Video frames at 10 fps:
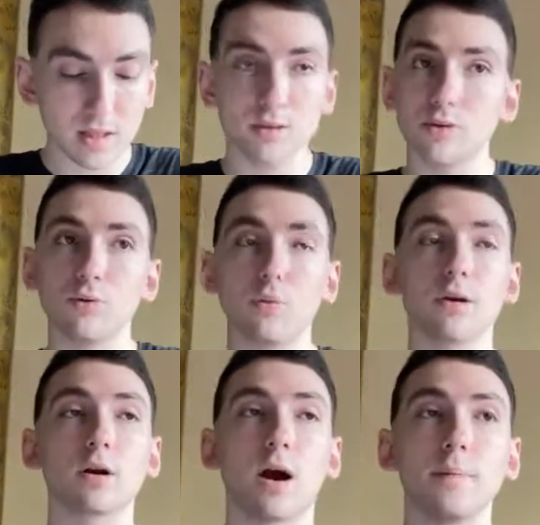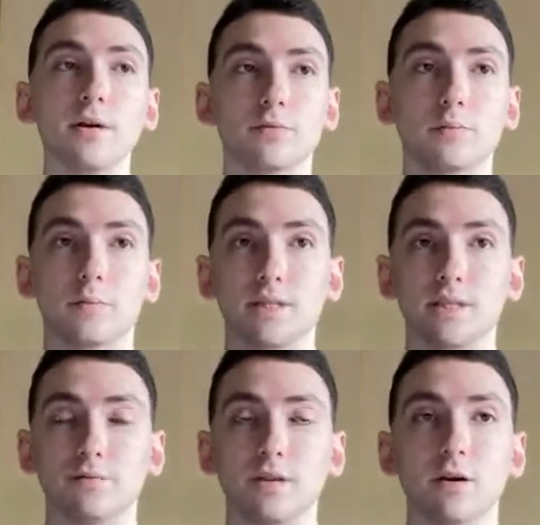So when you're coming from a place
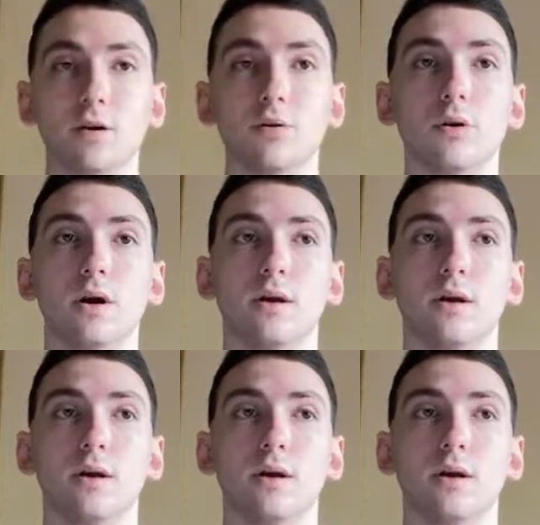of ego,